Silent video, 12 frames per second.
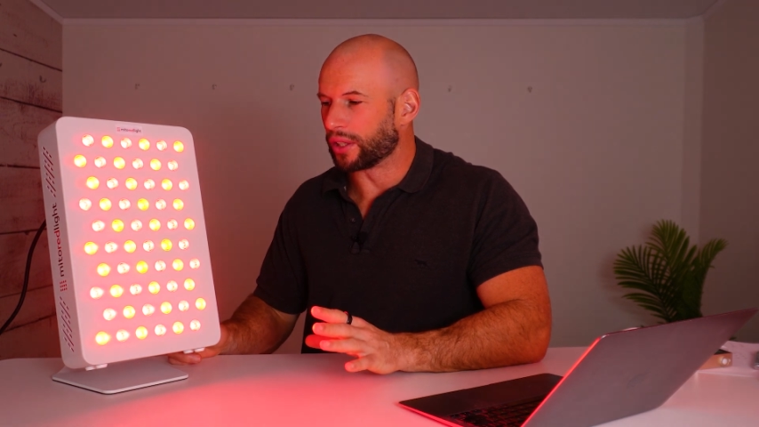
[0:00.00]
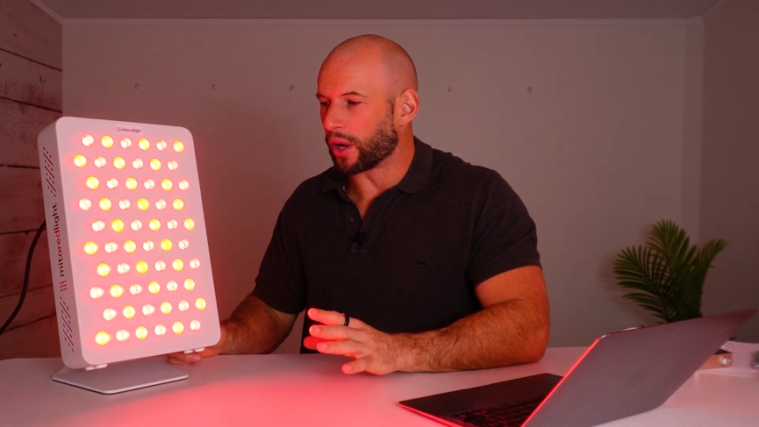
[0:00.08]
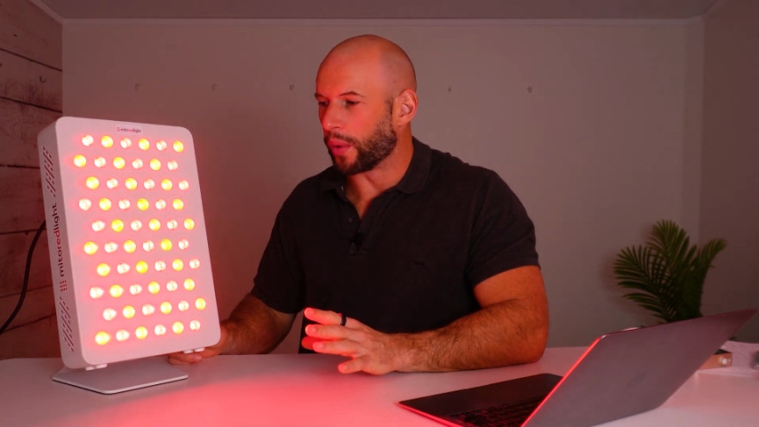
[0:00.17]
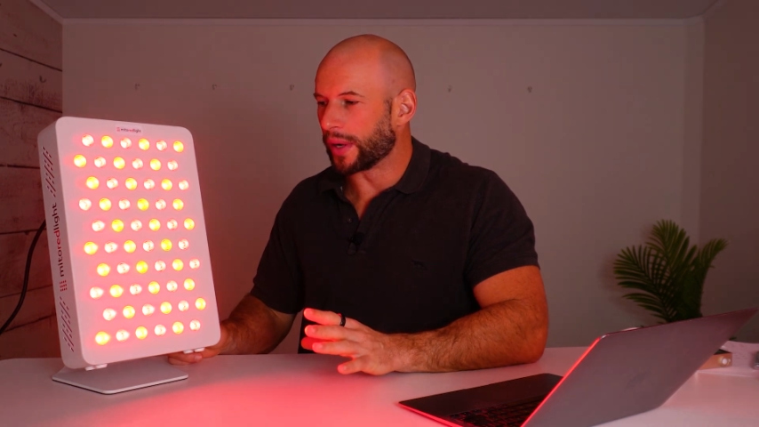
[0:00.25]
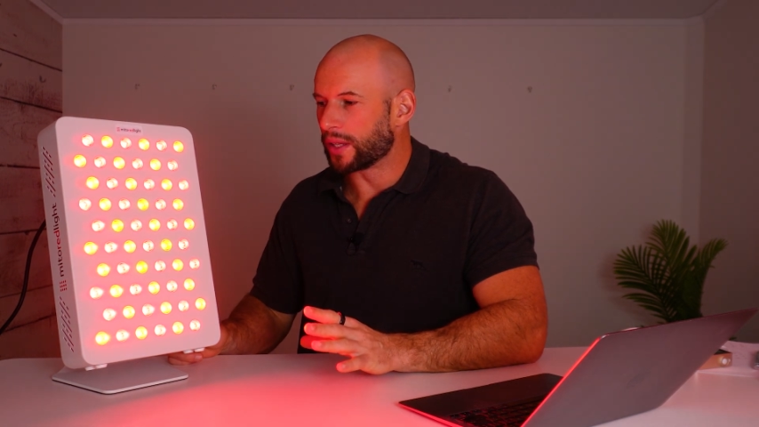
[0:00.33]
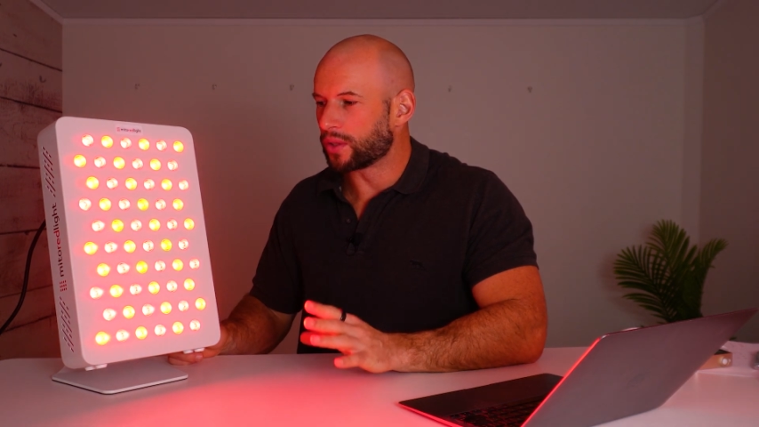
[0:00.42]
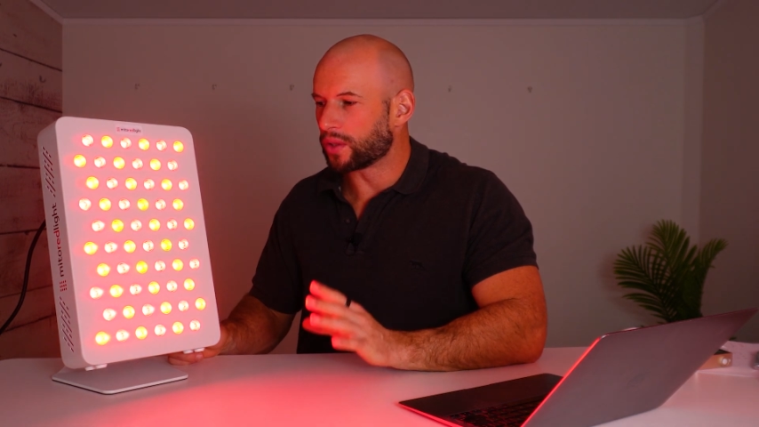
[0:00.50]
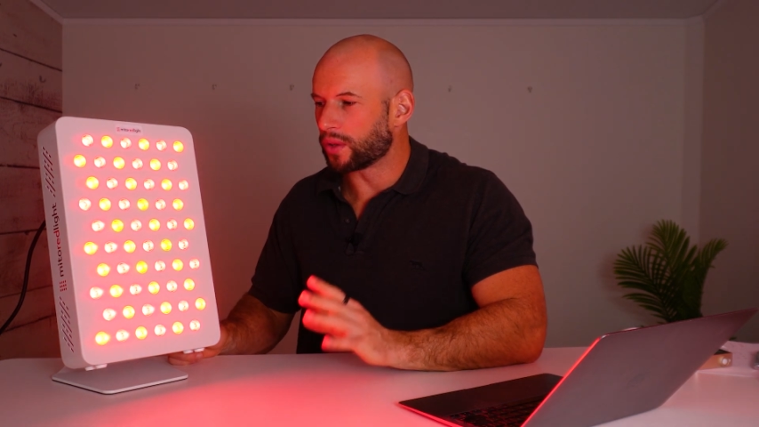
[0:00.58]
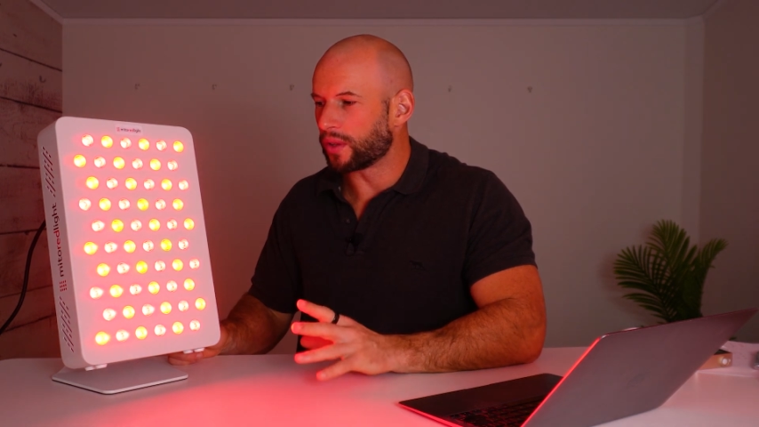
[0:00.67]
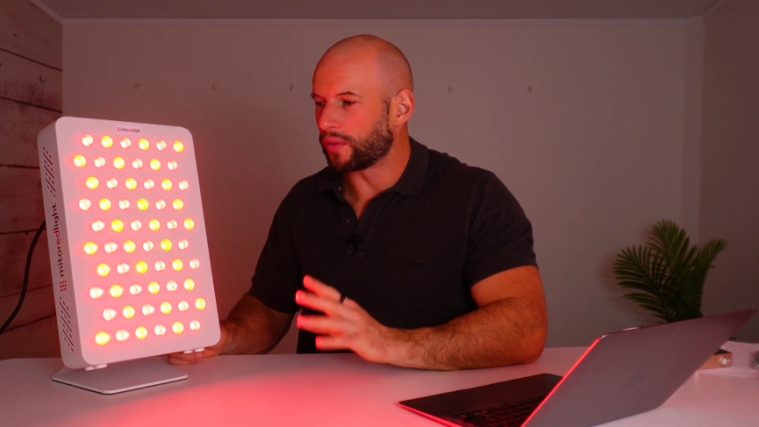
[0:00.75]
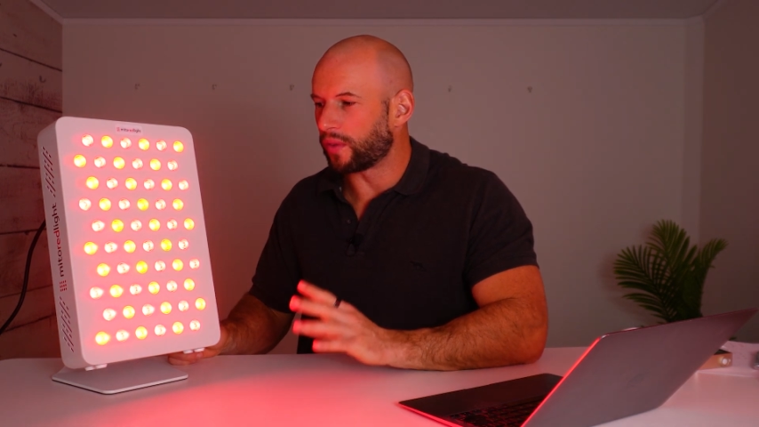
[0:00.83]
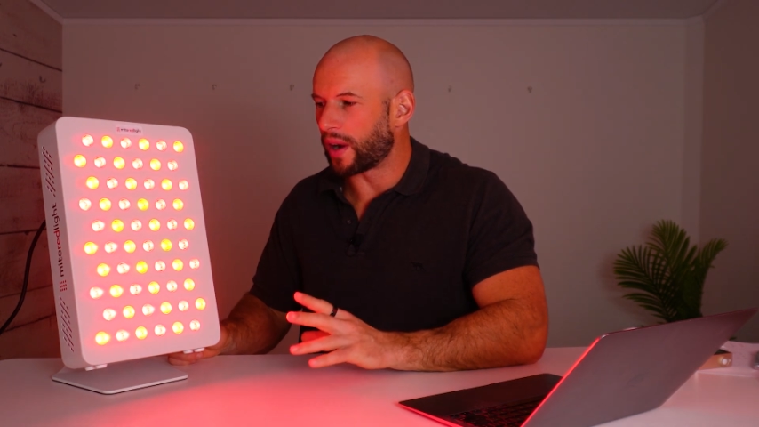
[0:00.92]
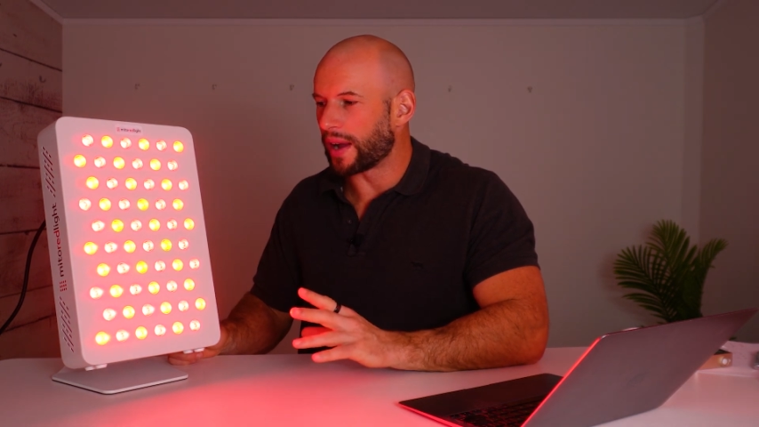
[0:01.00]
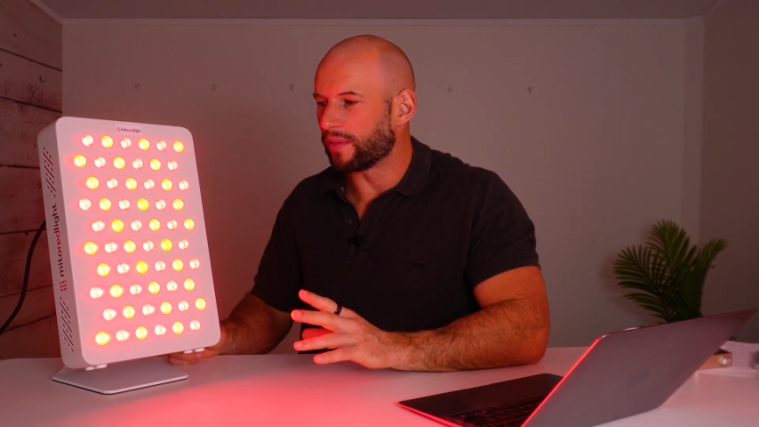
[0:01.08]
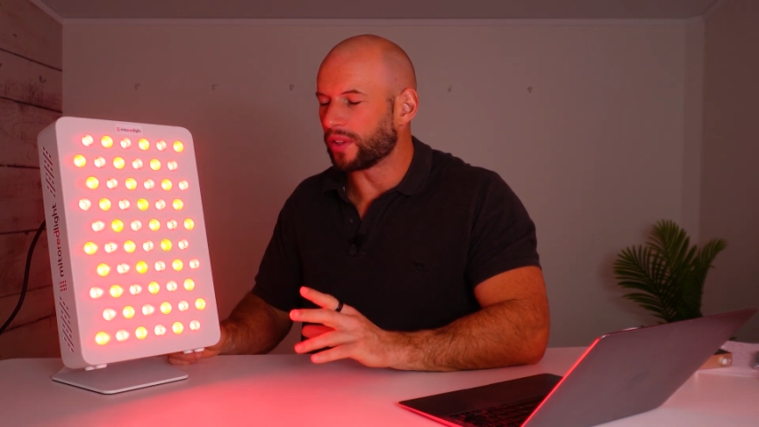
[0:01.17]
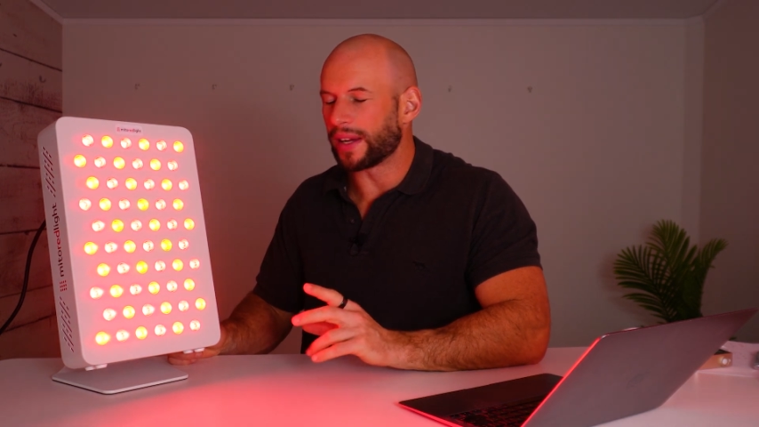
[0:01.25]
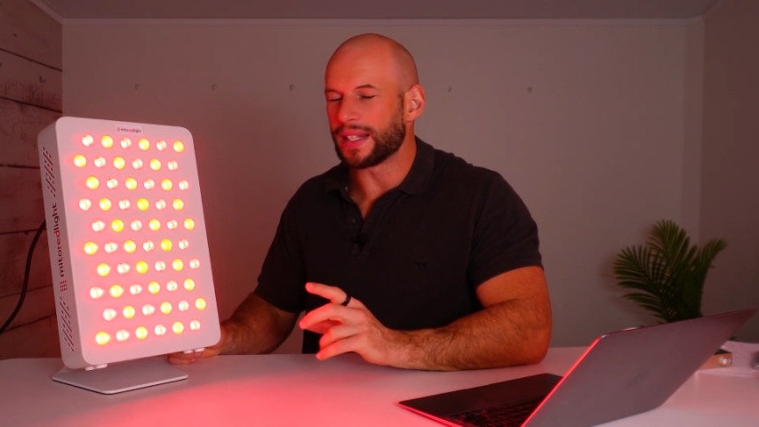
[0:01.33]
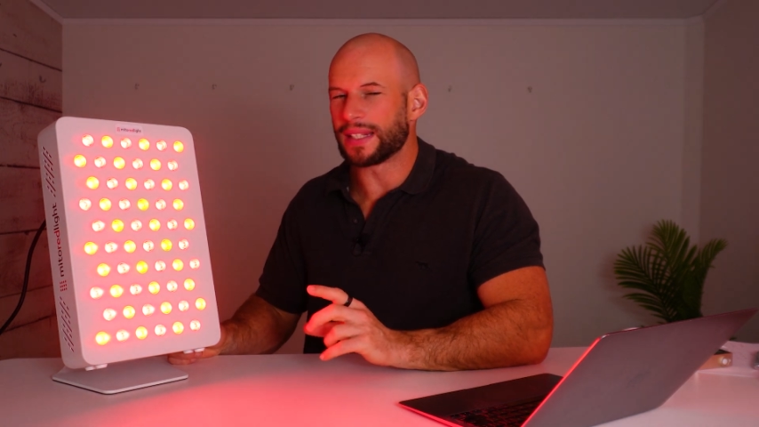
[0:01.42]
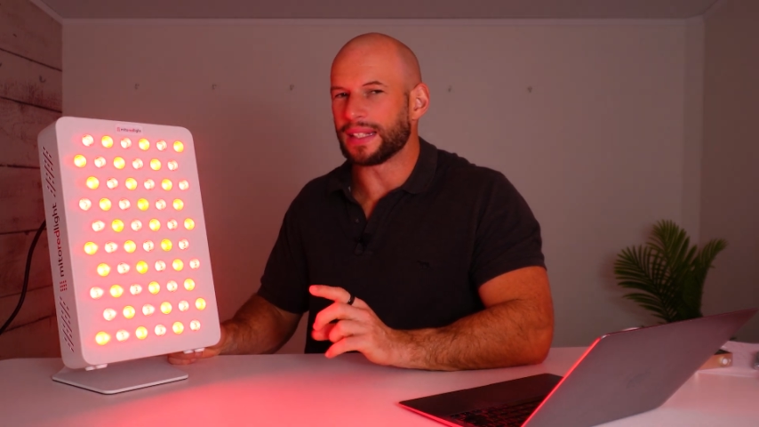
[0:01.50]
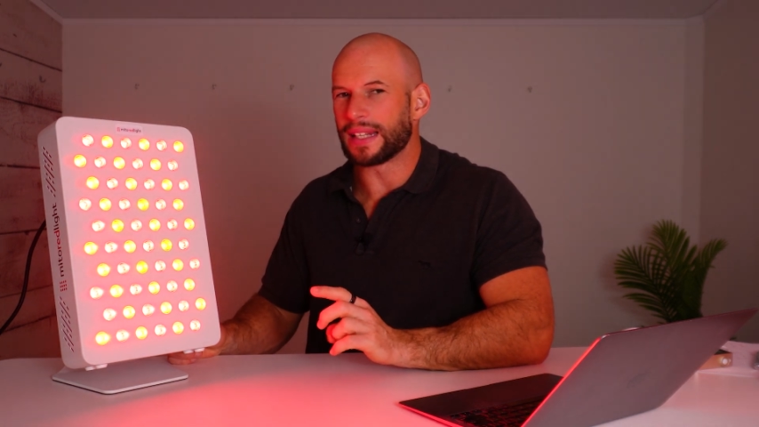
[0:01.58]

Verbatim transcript: going to the 590